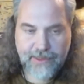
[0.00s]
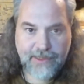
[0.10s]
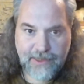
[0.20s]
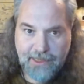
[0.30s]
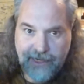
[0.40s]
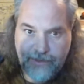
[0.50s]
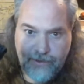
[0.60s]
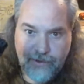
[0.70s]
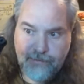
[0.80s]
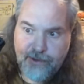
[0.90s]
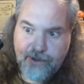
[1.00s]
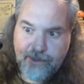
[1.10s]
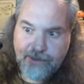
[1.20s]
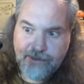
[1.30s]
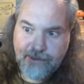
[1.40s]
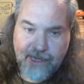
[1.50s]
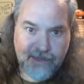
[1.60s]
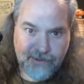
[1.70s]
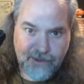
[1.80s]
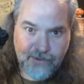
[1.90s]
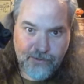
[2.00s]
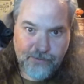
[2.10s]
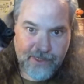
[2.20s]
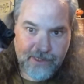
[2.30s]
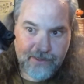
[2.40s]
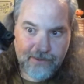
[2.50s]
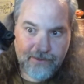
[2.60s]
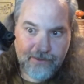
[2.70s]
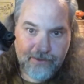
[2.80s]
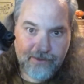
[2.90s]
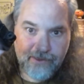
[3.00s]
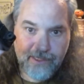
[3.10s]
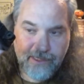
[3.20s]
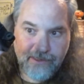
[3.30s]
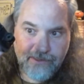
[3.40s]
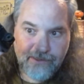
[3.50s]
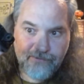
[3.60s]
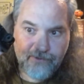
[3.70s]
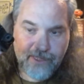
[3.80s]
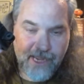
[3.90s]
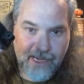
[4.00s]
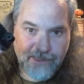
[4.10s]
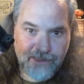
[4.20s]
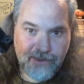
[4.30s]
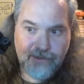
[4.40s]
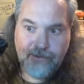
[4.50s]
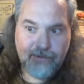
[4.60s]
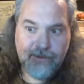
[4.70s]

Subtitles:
and there's a lot of third parties out there who make these for the Action 2.